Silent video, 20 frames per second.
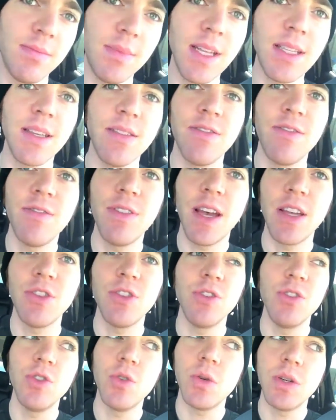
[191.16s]
That's a
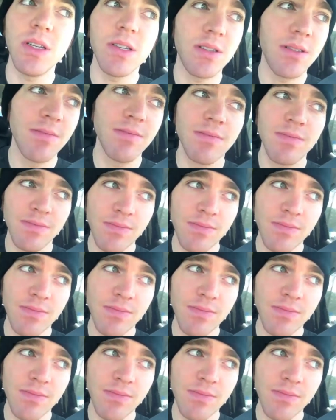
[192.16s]
fashion choice.